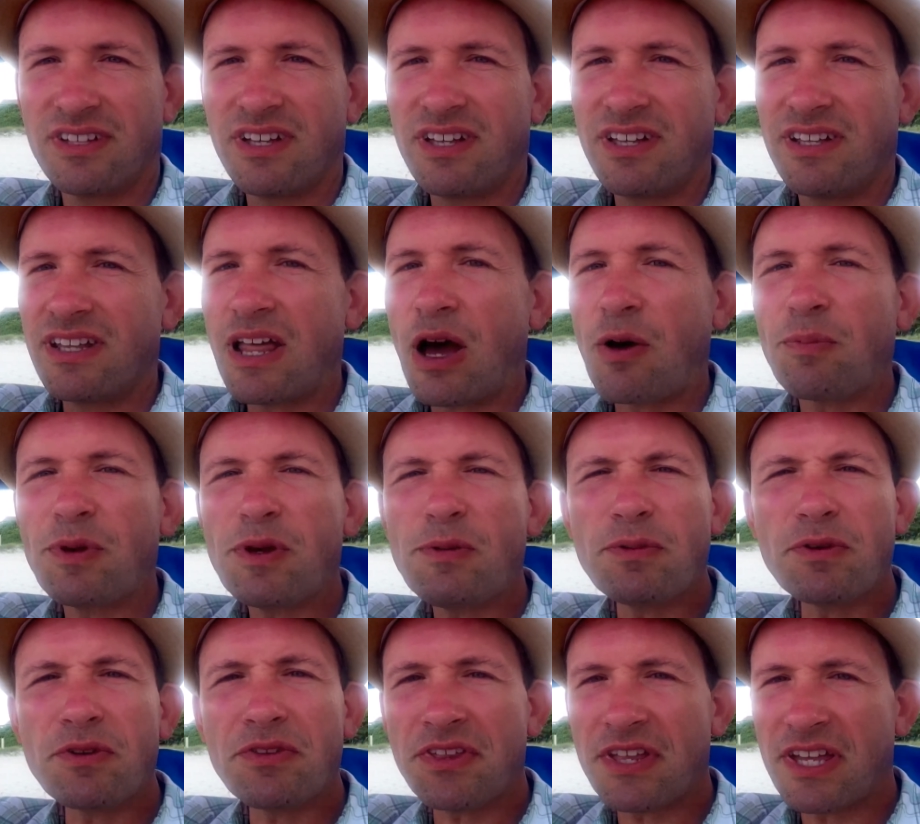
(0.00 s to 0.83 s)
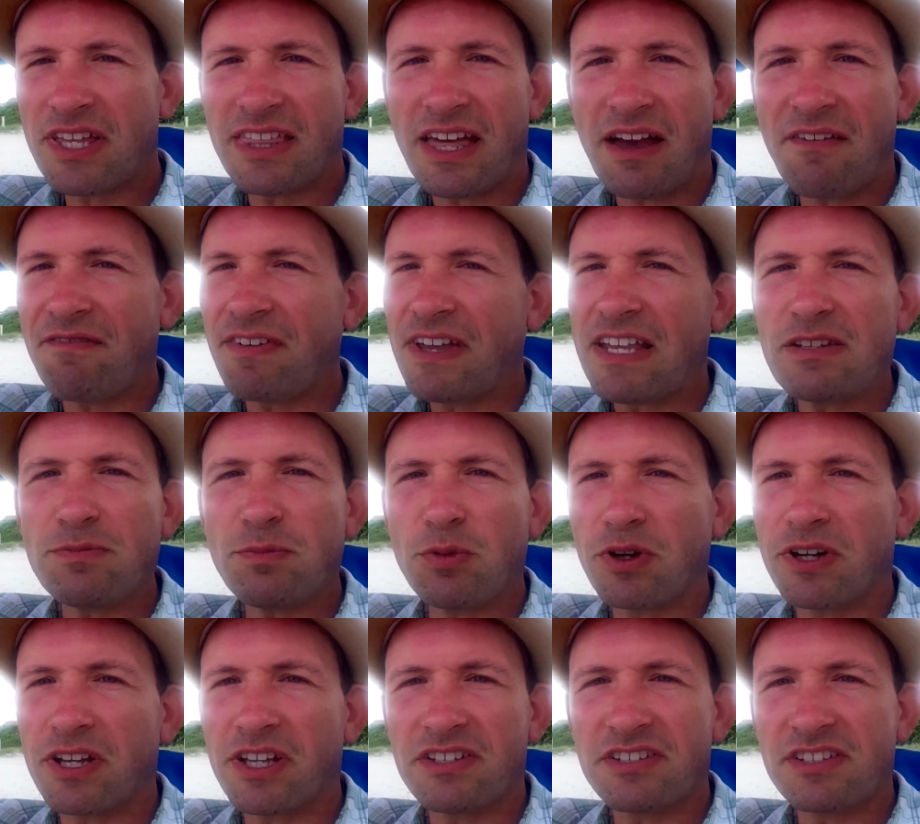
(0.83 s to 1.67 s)
Now people think that
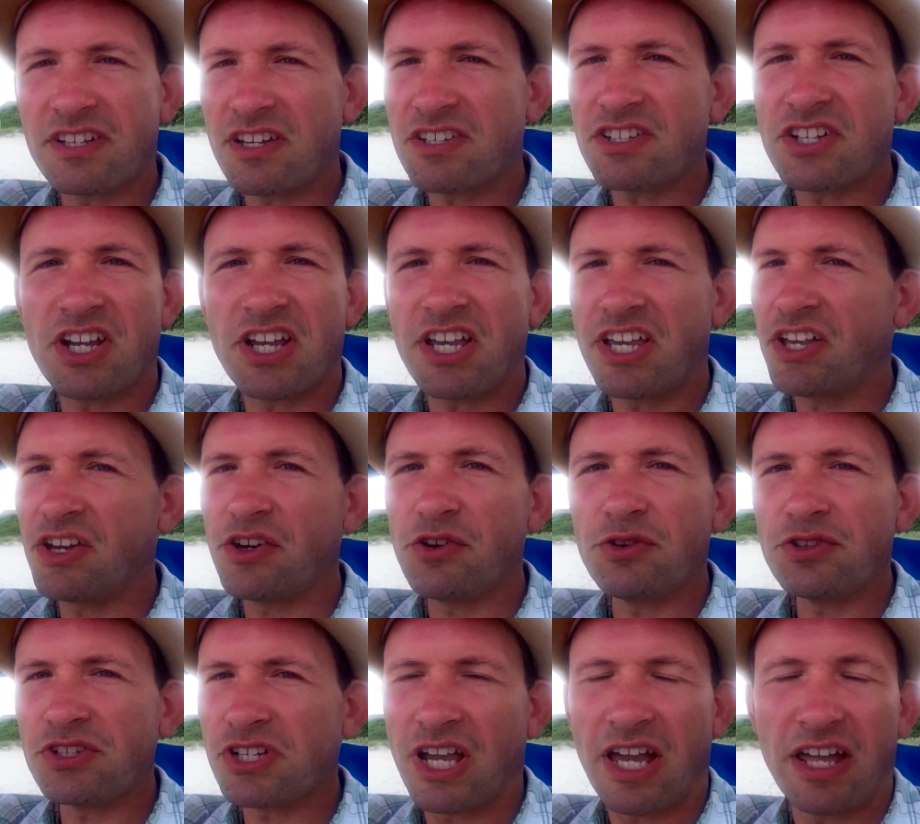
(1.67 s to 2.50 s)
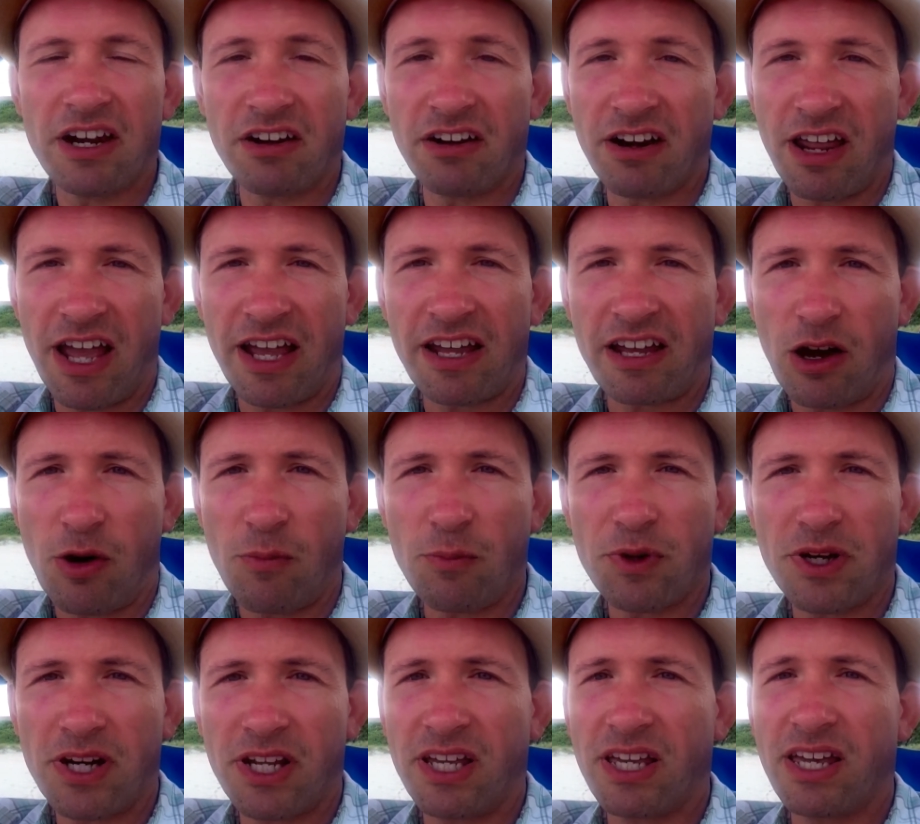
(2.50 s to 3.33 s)
Facebook is such a huge internet
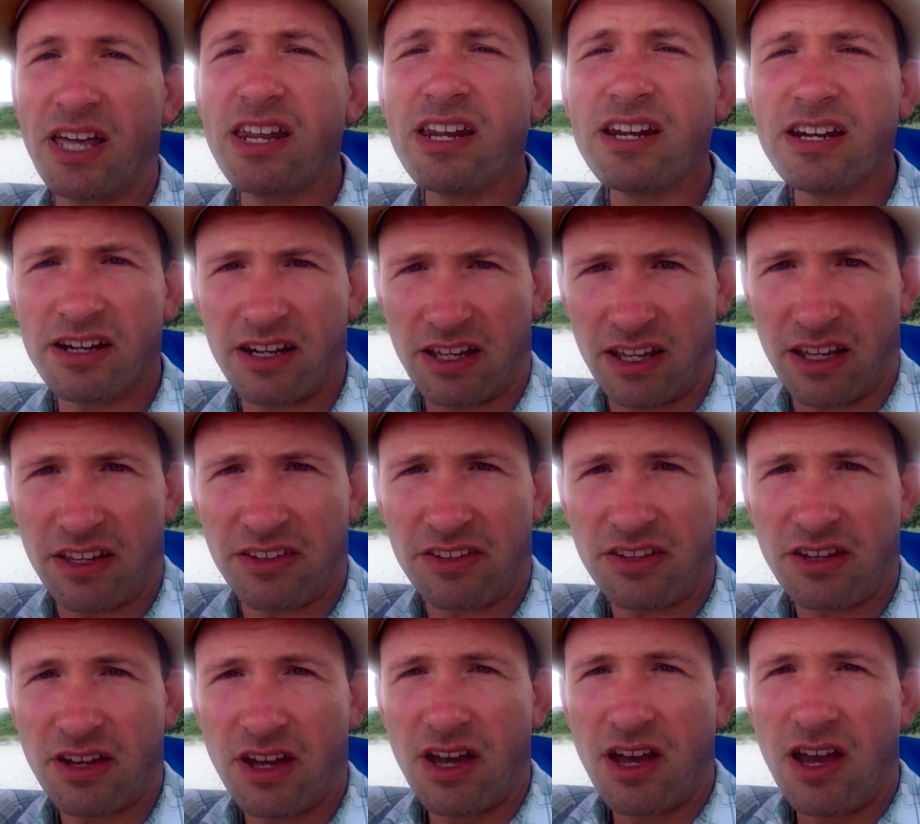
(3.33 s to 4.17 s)
company, and it is.